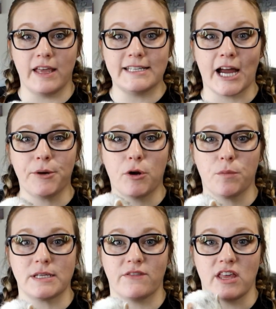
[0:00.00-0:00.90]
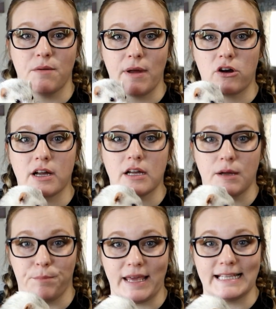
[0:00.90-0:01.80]
The entire purpose of the America
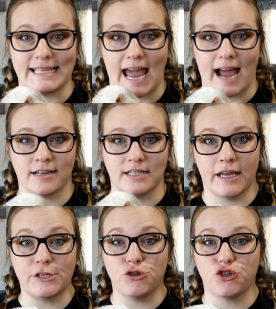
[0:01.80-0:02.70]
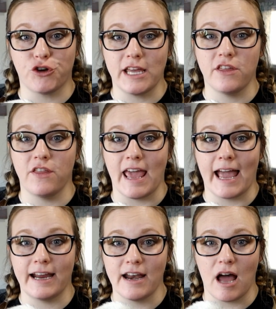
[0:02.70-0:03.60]
Competes Act is to strengthen the
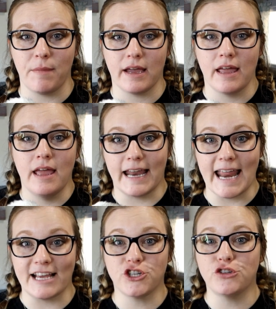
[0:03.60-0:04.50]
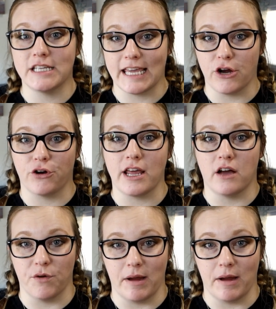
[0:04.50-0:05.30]
economic and national security of